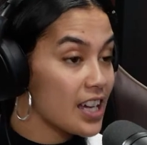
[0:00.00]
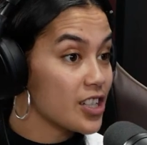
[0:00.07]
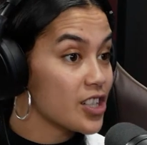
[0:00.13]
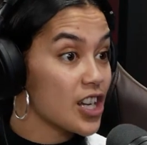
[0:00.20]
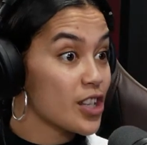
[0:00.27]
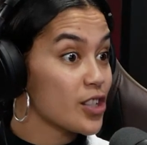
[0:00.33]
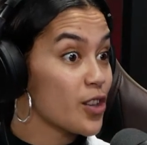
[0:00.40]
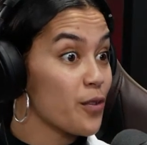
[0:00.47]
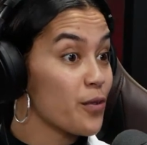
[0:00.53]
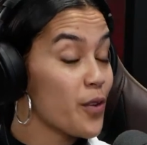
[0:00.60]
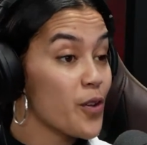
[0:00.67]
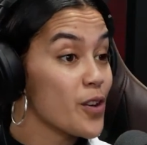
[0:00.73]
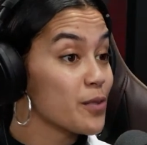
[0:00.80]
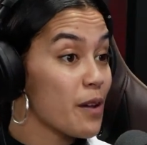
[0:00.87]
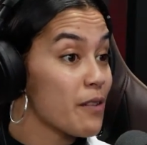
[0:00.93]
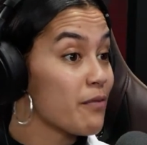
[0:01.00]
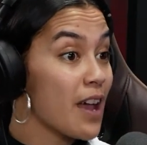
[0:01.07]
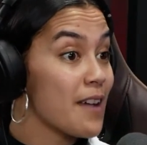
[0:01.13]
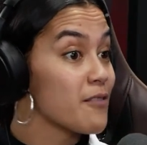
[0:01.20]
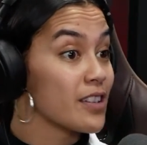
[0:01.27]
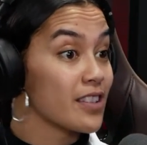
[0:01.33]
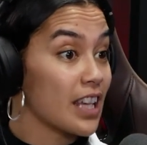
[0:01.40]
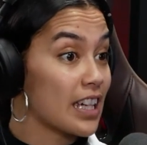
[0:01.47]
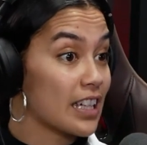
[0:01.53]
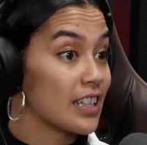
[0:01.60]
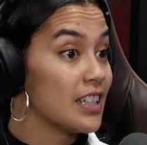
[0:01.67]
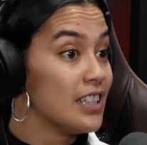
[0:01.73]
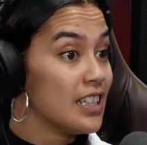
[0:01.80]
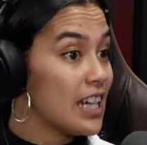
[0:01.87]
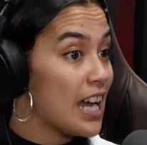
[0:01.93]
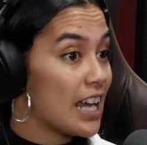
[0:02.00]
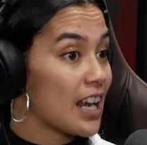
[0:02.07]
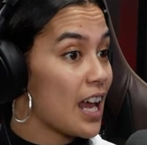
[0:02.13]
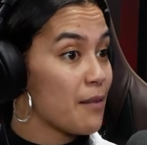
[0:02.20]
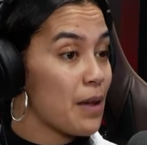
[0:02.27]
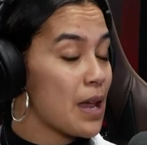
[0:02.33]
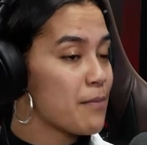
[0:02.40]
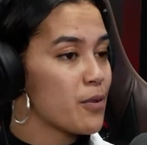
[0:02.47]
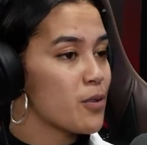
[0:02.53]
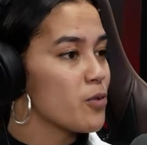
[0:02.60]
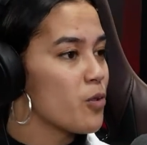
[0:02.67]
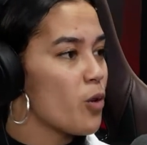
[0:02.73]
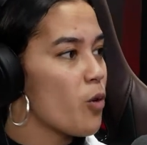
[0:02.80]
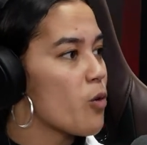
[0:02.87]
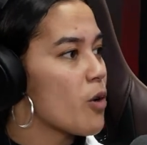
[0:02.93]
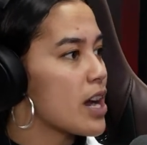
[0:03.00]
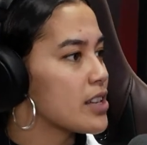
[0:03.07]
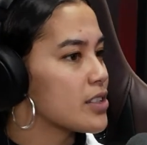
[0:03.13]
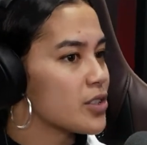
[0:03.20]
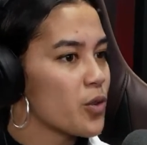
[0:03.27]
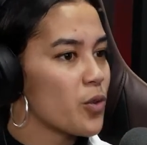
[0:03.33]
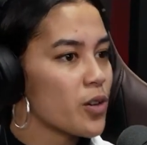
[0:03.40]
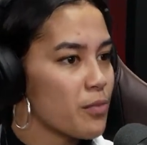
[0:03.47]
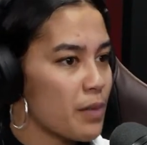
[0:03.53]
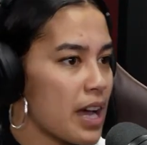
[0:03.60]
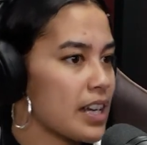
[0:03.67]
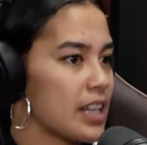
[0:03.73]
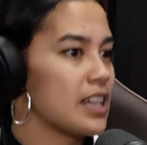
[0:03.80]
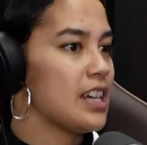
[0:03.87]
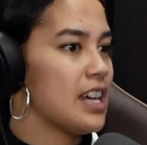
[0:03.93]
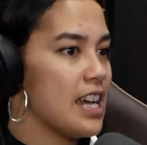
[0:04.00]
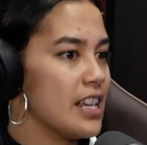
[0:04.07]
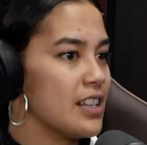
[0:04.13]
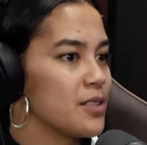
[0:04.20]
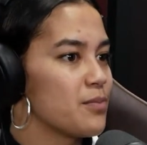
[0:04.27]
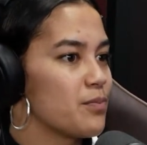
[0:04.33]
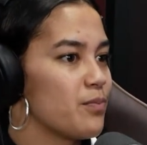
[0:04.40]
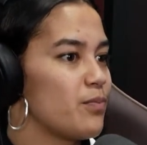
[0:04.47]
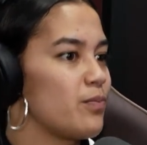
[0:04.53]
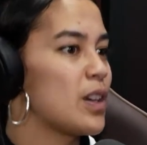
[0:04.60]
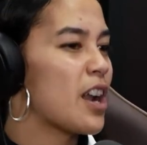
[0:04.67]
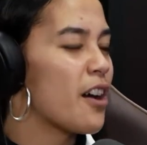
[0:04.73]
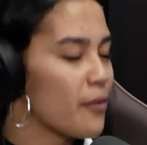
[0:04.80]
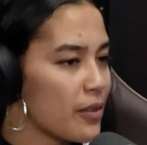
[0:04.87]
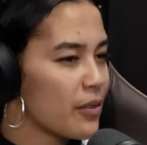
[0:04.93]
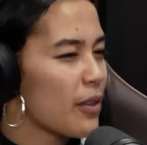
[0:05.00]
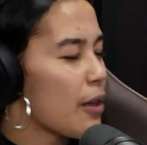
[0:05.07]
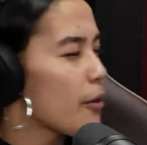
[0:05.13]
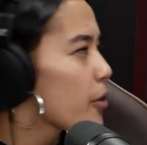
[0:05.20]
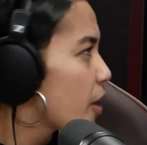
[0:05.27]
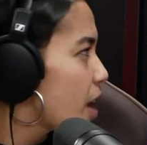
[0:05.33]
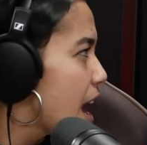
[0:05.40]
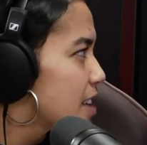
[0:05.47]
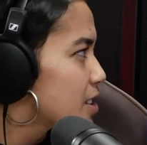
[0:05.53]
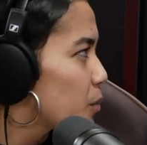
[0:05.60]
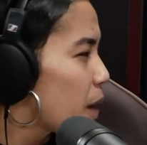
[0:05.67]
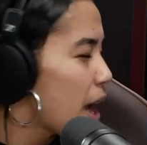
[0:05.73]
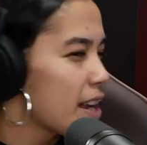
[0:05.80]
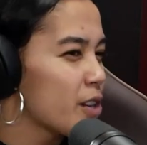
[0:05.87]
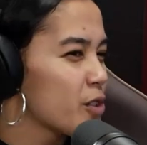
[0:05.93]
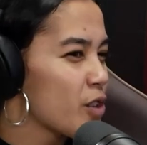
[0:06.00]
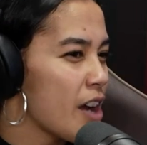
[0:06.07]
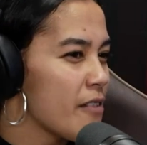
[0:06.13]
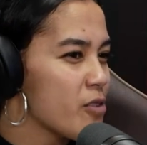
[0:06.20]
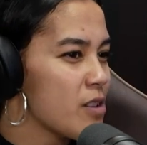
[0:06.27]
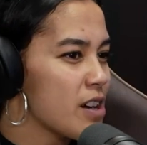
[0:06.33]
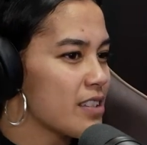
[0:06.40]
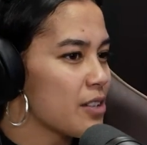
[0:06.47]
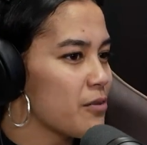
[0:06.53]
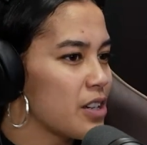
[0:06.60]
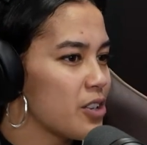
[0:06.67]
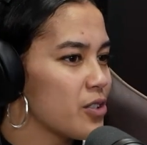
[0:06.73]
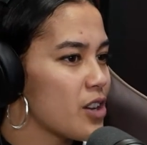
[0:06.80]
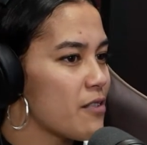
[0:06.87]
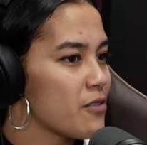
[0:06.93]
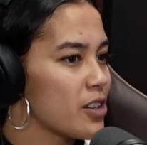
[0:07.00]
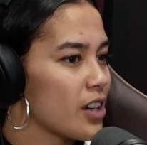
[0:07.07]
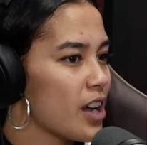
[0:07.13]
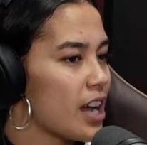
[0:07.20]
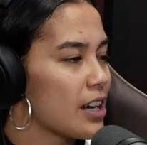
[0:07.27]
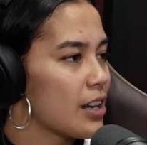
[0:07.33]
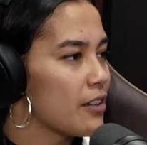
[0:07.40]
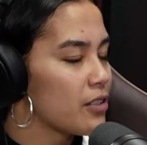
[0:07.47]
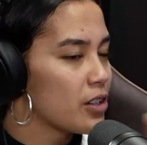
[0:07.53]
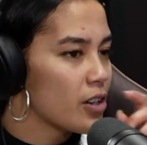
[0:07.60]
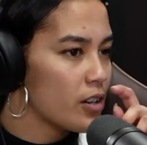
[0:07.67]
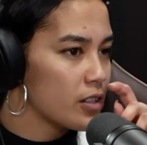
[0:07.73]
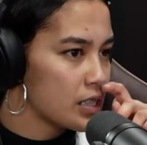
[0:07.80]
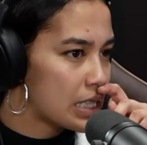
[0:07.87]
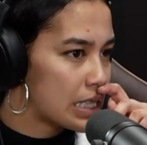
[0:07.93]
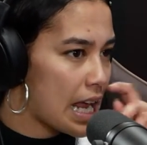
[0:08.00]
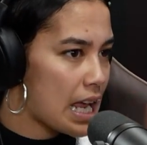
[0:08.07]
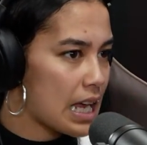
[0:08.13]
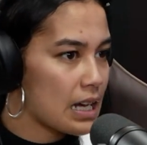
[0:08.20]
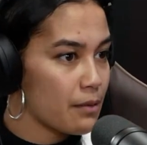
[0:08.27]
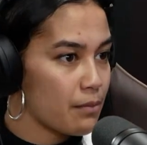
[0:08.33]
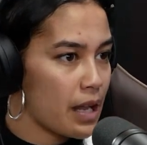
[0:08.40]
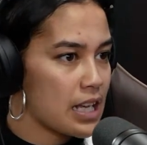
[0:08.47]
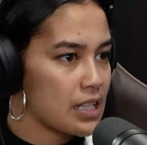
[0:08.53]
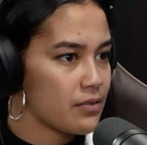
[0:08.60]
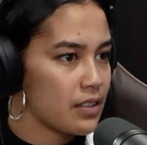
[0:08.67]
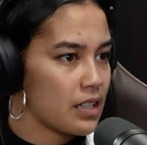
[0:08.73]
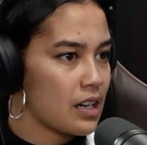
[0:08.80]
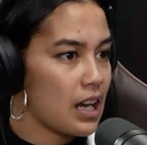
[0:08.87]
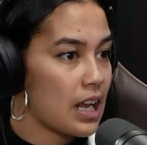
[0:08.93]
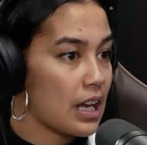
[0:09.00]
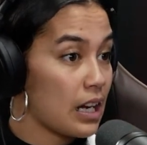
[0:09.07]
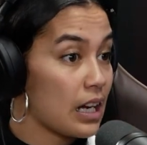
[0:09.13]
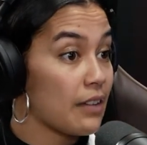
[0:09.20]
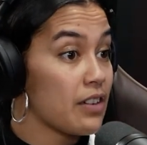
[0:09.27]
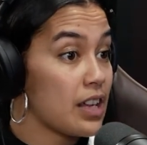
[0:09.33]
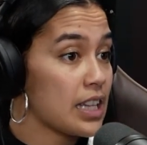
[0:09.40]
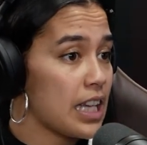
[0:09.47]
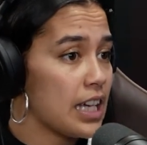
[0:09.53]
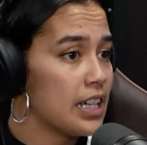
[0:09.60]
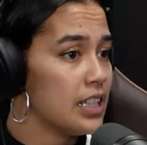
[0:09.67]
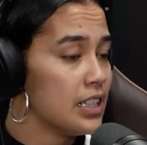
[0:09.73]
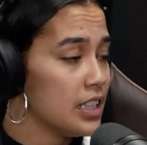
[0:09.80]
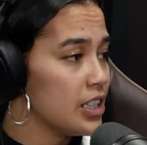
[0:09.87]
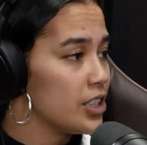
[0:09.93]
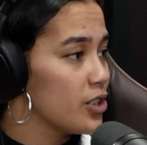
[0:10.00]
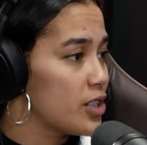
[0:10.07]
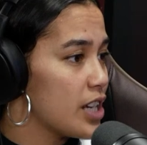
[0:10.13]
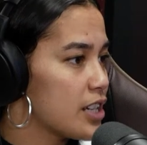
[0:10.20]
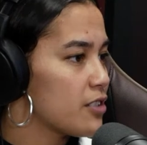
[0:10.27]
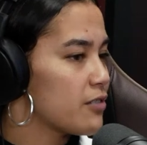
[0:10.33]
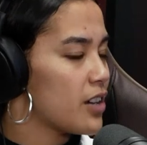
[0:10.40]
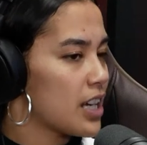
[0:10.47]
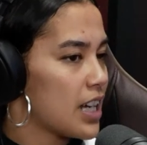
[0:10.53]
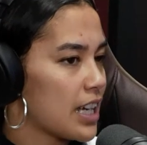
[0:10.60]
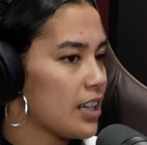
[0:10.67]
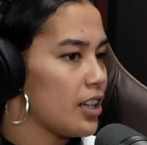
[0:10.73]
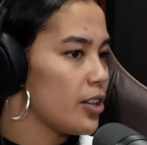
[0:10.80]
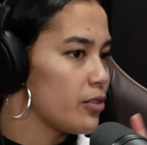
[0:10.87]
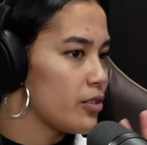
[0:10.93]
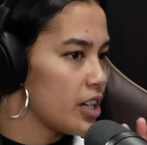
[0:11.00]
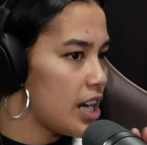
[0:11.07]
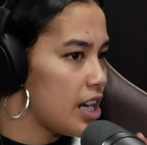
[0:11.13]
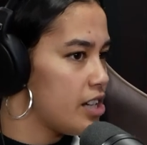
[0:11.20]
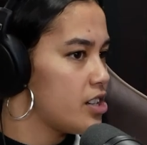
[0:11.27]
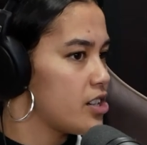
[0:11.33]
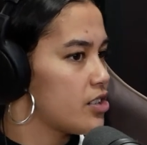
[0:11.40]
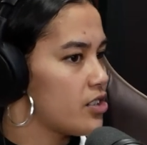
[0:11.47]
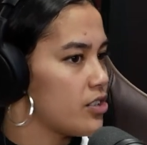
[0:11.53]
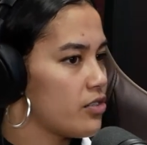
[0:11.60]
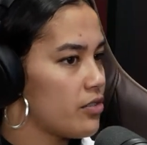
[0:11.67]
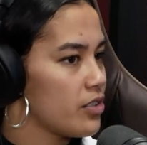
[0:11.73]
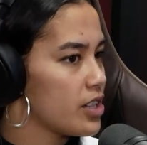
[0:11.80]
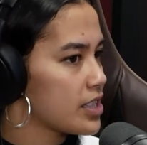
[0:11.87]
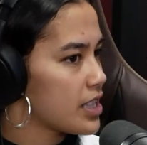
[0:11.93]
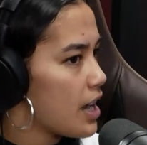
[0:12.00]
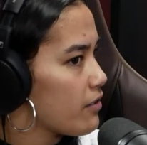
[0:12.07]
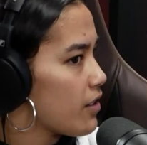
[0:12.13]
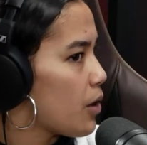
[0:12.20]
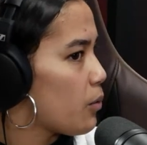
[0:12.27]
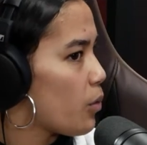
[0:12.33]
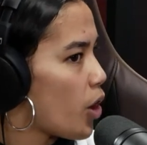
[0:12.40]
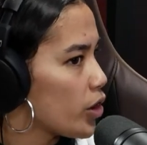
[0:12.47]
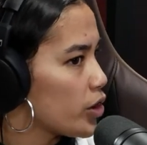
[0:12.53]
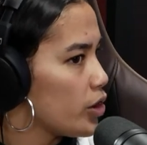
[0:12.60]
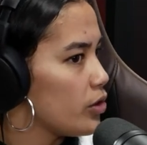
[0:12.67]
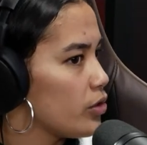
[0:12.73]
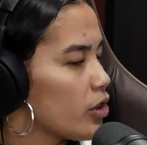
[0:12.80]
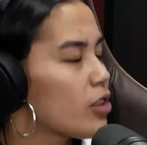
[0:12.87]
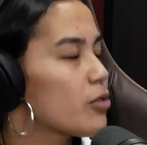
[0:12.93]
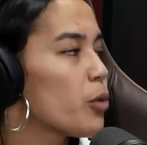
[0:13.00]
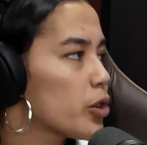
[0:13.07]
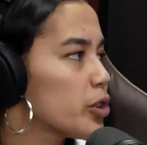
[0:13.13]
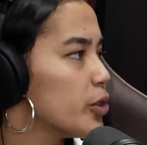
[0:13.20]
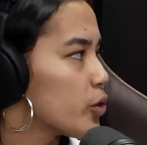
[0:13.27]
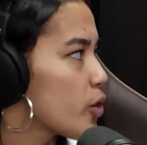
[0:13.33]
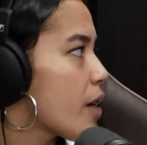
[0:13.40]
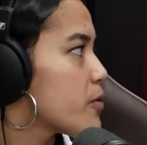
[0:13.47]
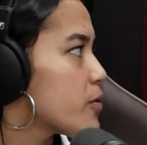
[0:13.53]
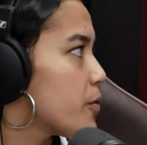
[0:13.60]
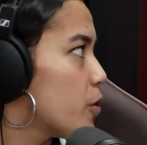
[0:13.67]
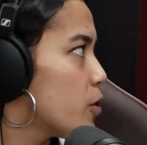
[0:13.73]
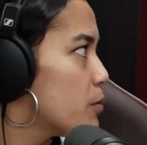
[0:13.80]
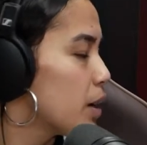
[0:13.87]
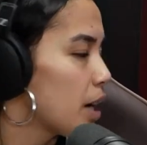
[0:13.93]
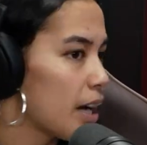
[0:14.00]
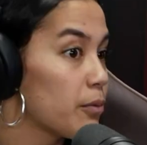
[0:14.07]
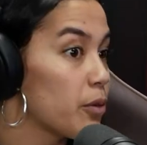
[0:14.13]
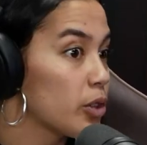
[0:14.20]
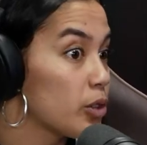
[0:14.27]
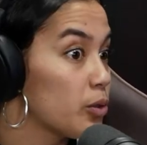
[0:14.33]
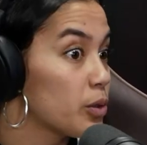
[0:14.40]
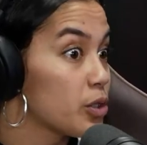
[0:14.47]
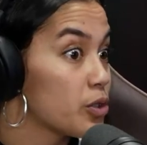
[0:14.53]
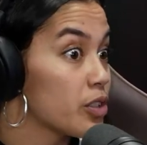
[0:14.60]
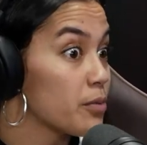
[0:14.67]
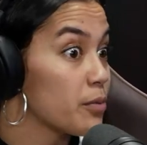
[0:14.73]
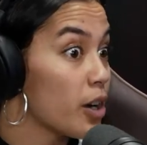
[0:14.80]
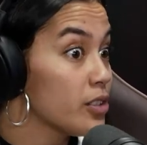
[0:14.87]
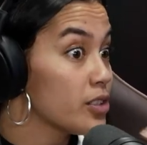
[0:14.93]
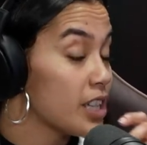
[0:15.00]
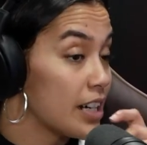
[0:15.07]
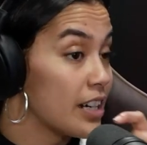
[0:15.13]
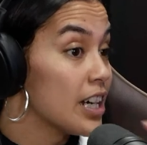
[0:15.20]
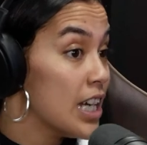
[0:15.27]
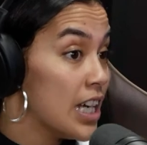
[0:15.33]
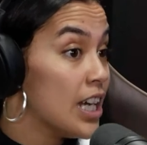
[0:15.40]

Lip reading: It's just the food is my favorite thing, and like people always talk about it as, you know, as a way to travel. I think when you travel, you kind of, if you're not staying in a place for like a living there, you tend to find like a little niche for yourself, like what you travel for, but like what you enjoy the most. And